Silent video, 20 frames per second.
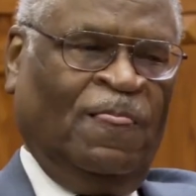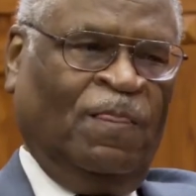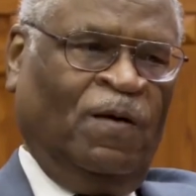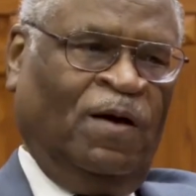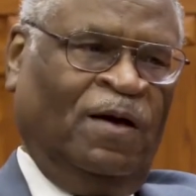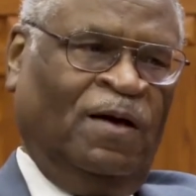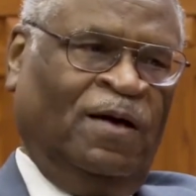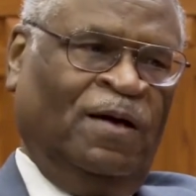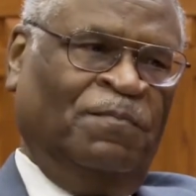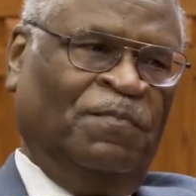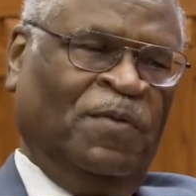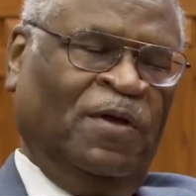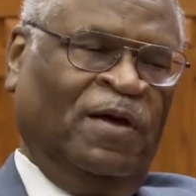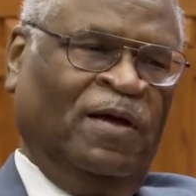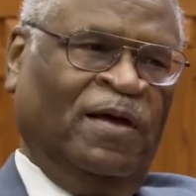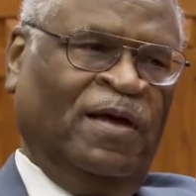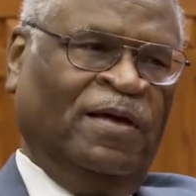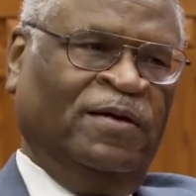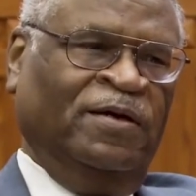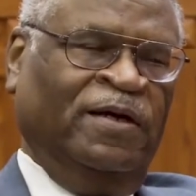
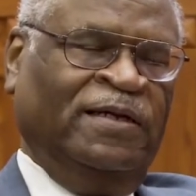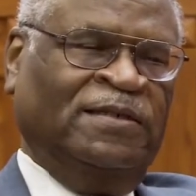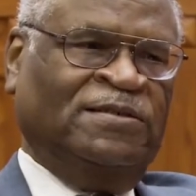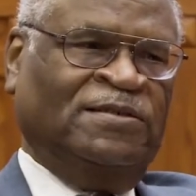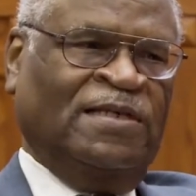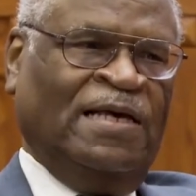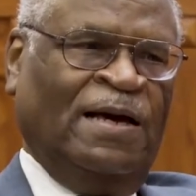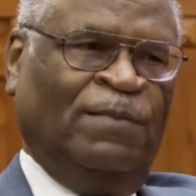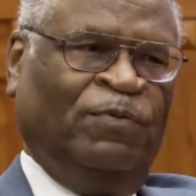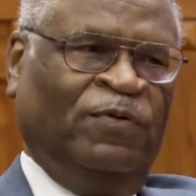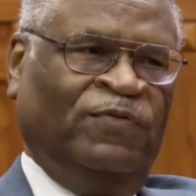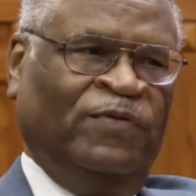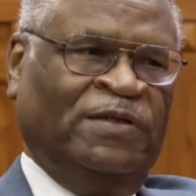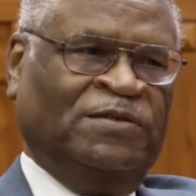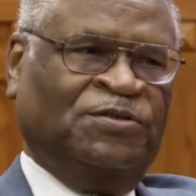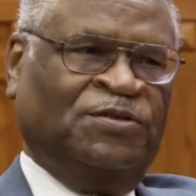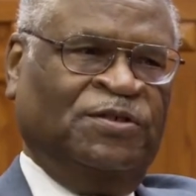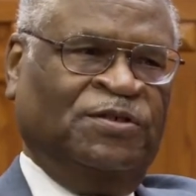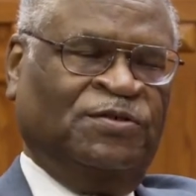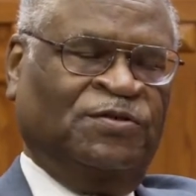A good example of
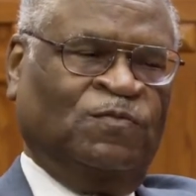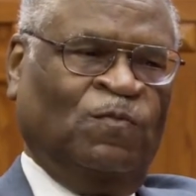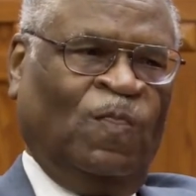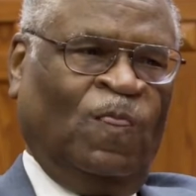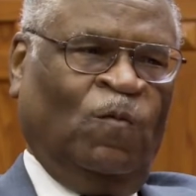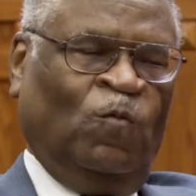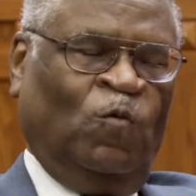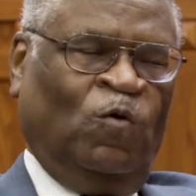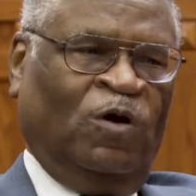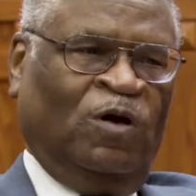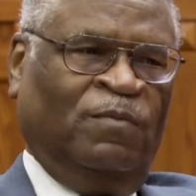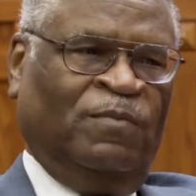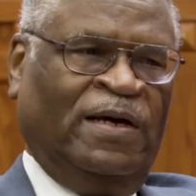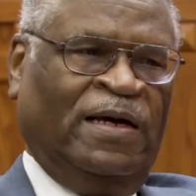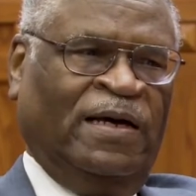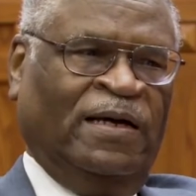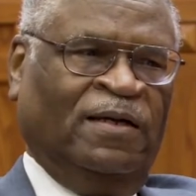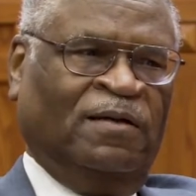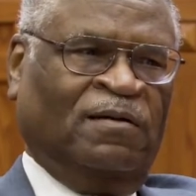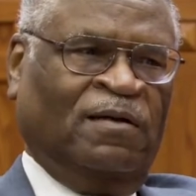this is one of
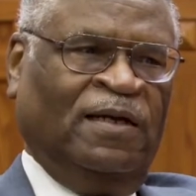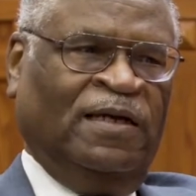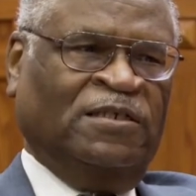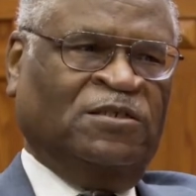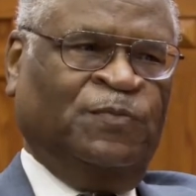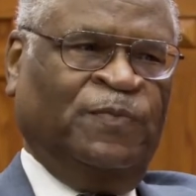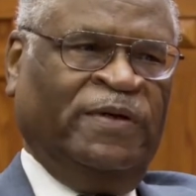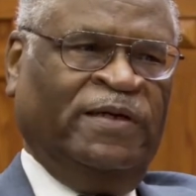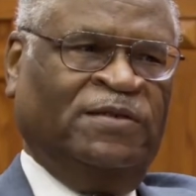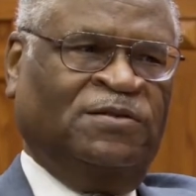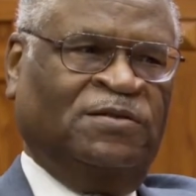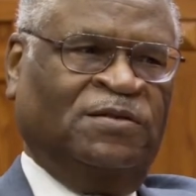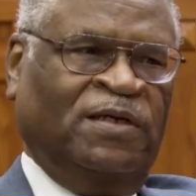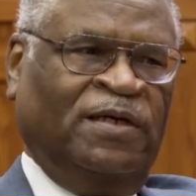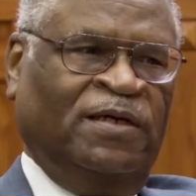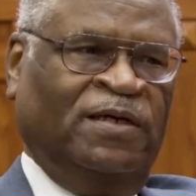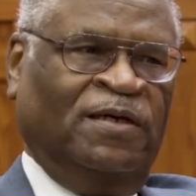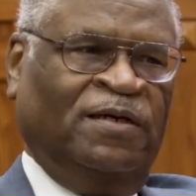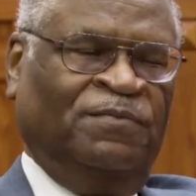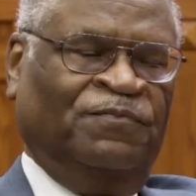my classmates,
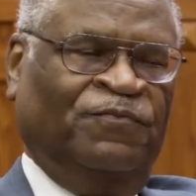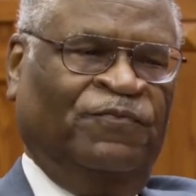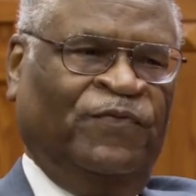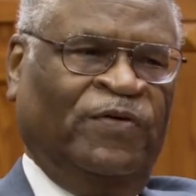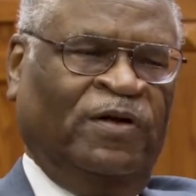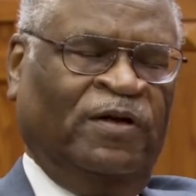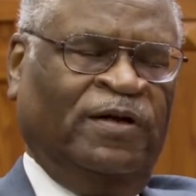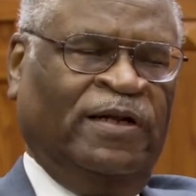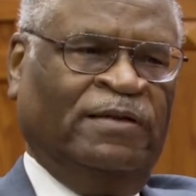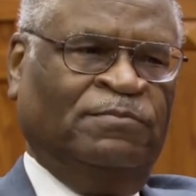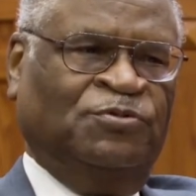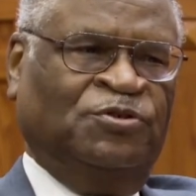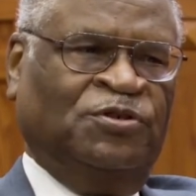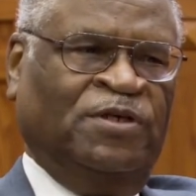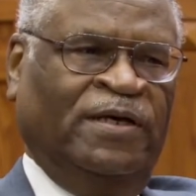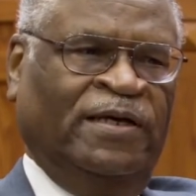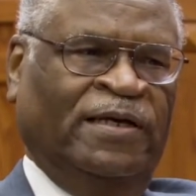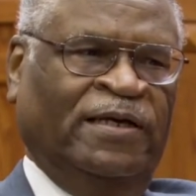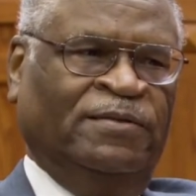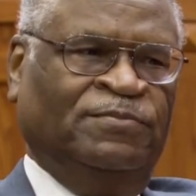a fellow named
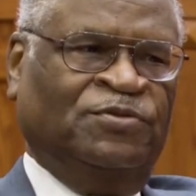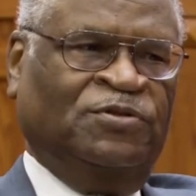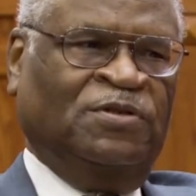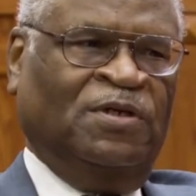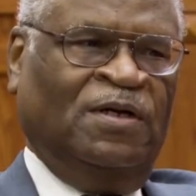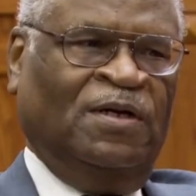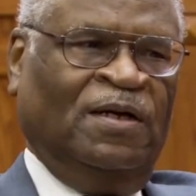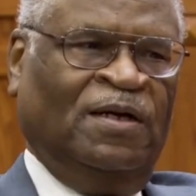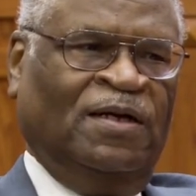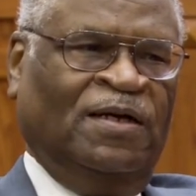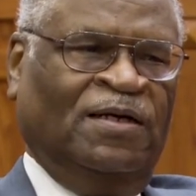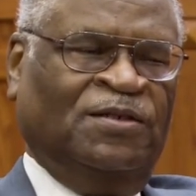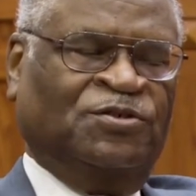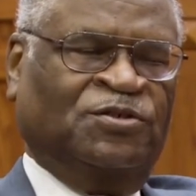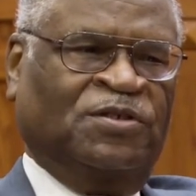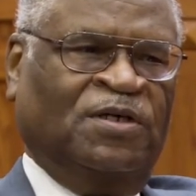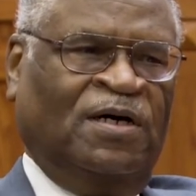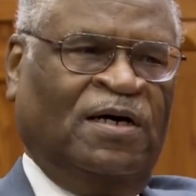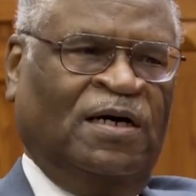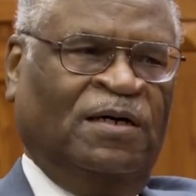James
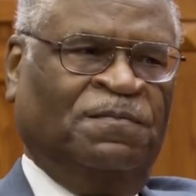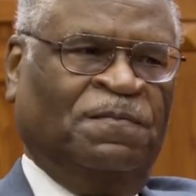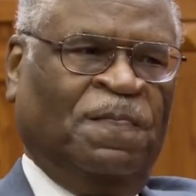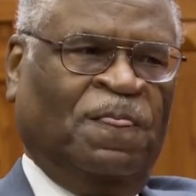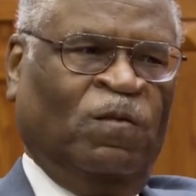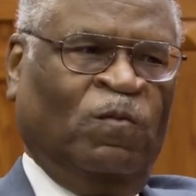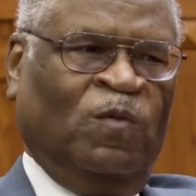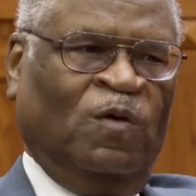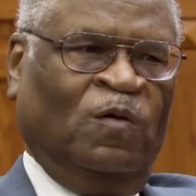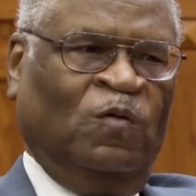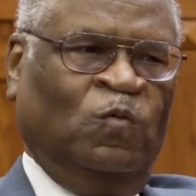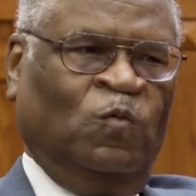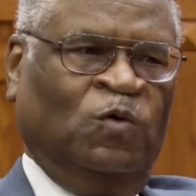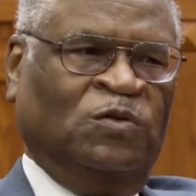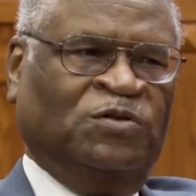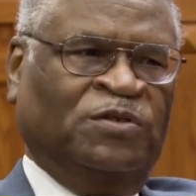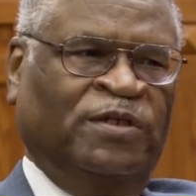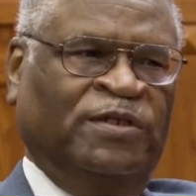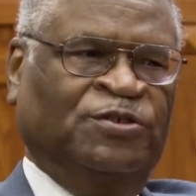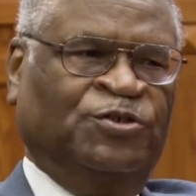Scott,
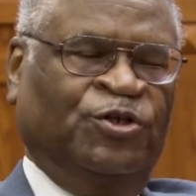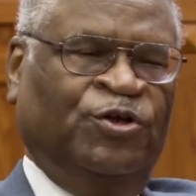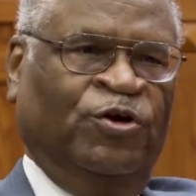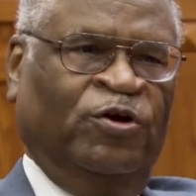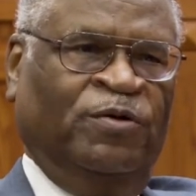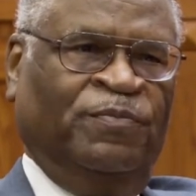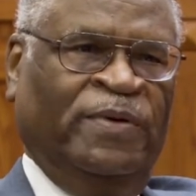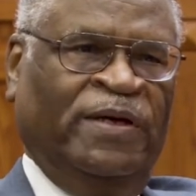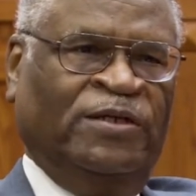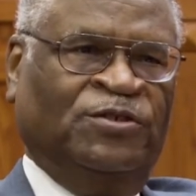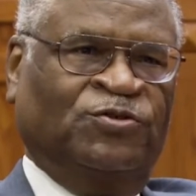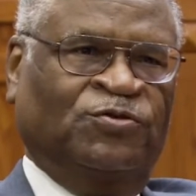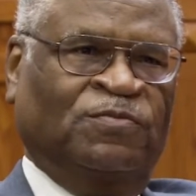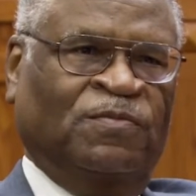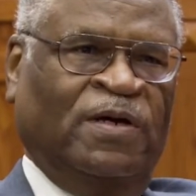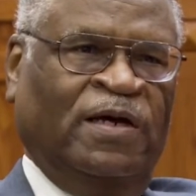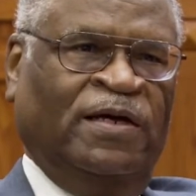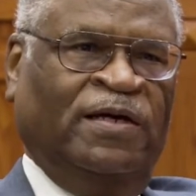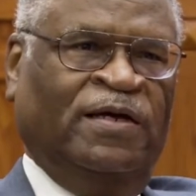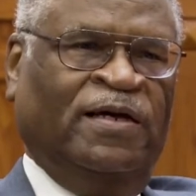was an engineering major,
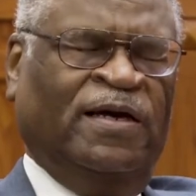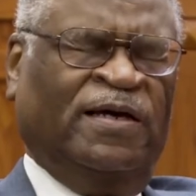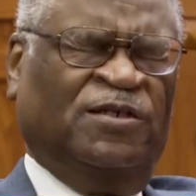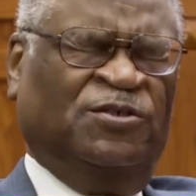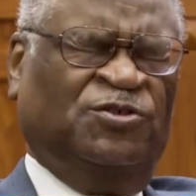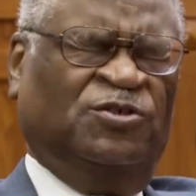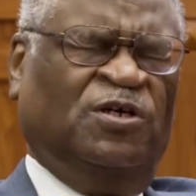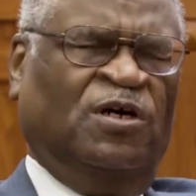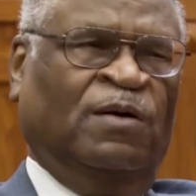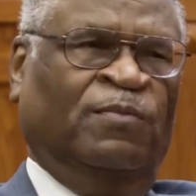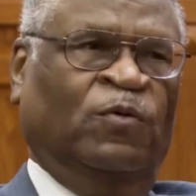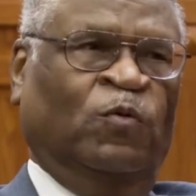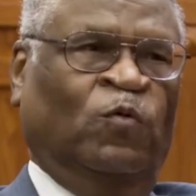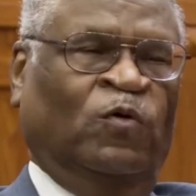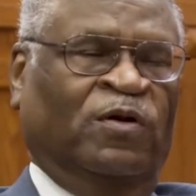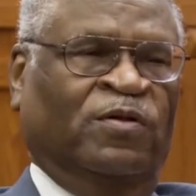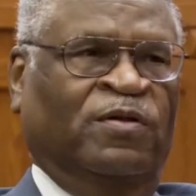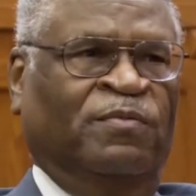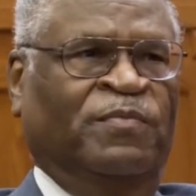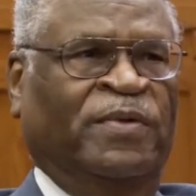and he got a job at
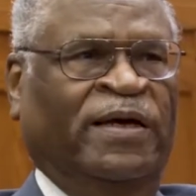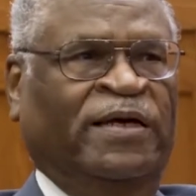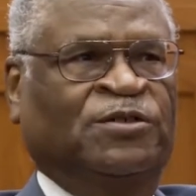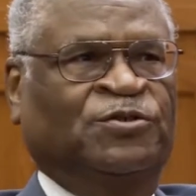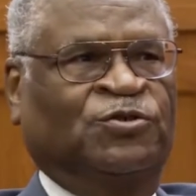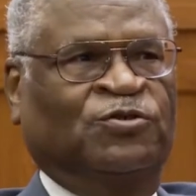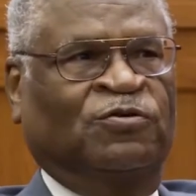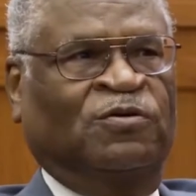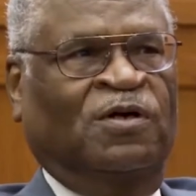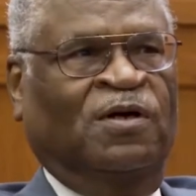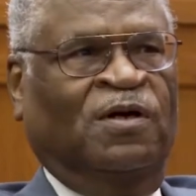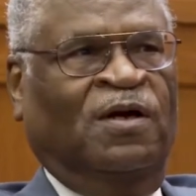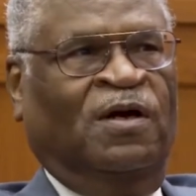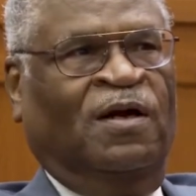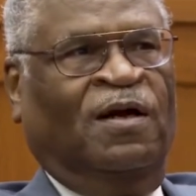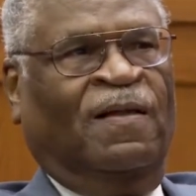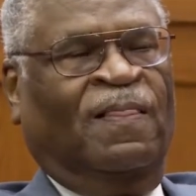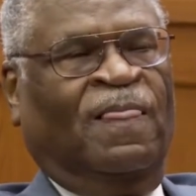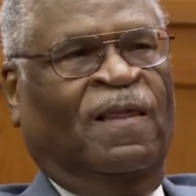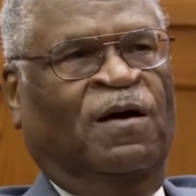one of the major
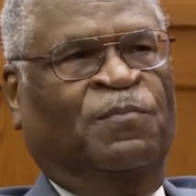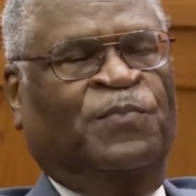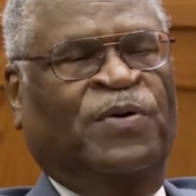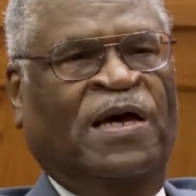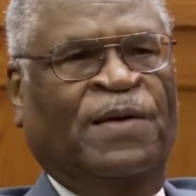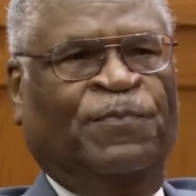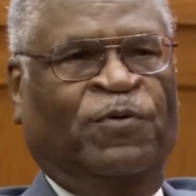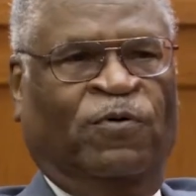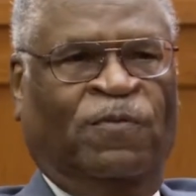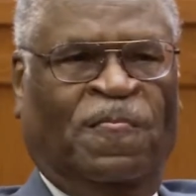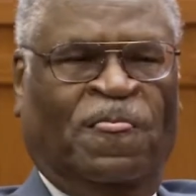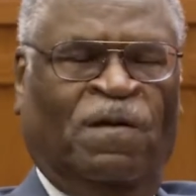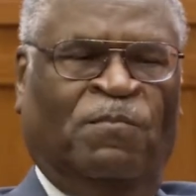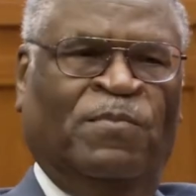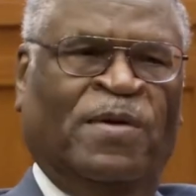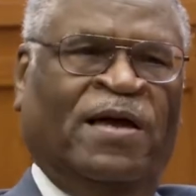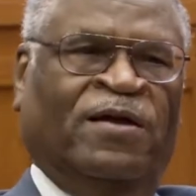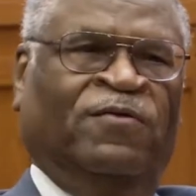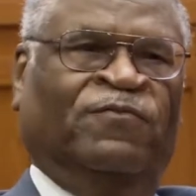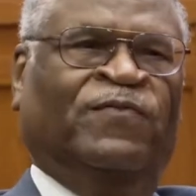paper
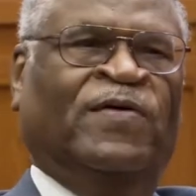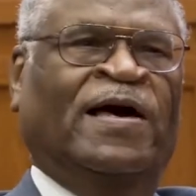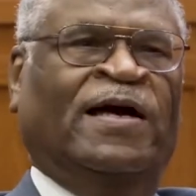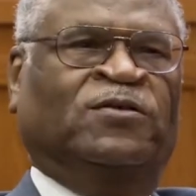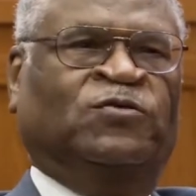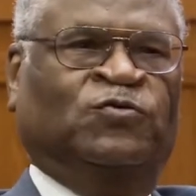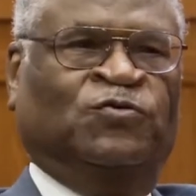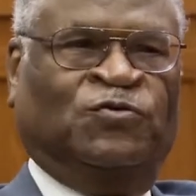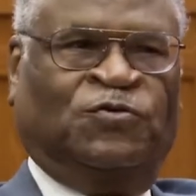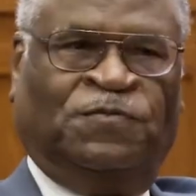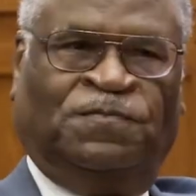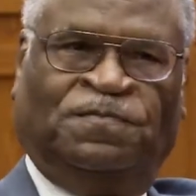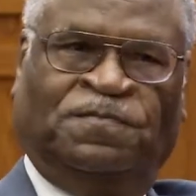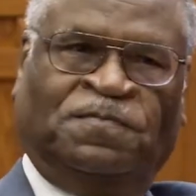manufacturers.